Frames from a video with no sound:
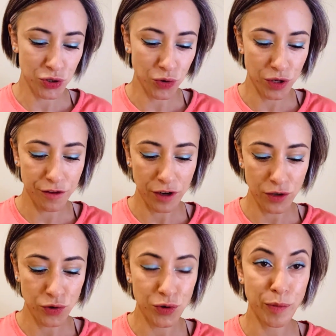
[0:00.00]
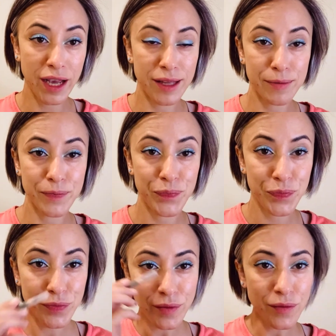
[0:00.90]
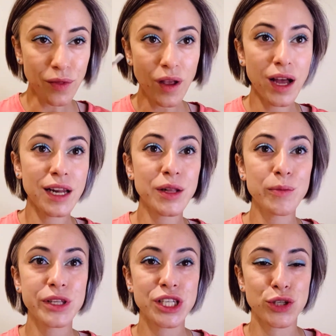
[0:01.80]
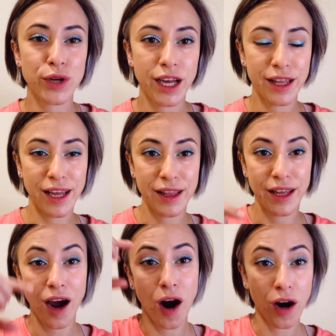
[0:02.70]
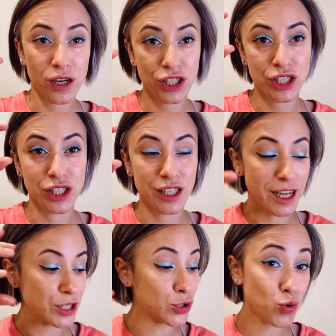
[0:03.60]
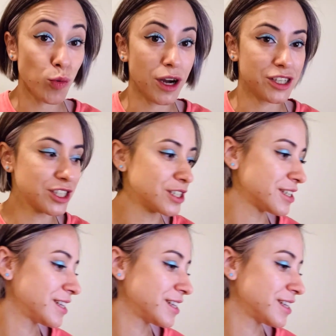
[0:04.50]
So if I do not make them a little bit straight, then the arch is like too much.